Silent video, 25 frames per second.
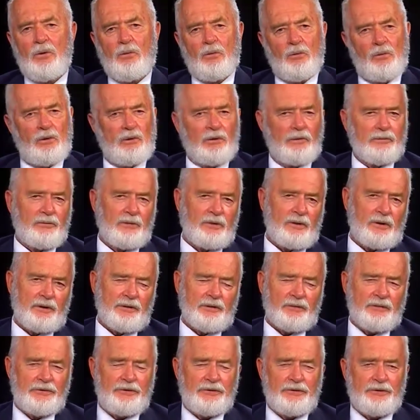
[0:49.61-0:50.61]
World
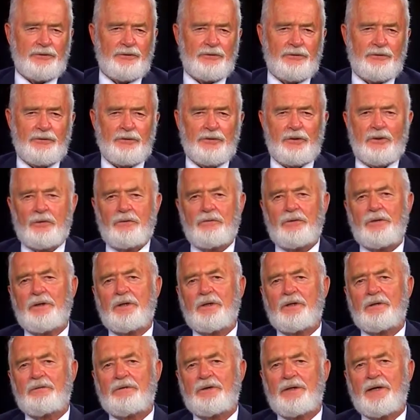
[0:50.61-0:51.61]
War II,
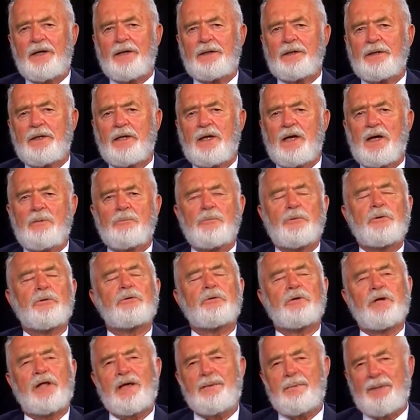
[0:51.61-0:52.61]
Korea, Vietnam, you
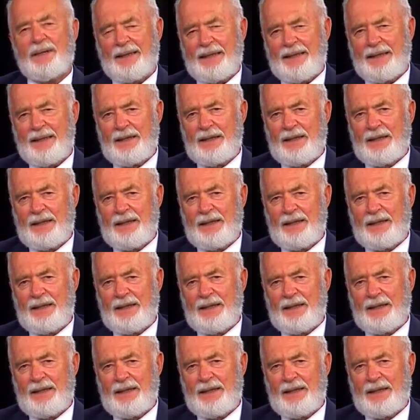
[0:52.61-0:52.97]
name it.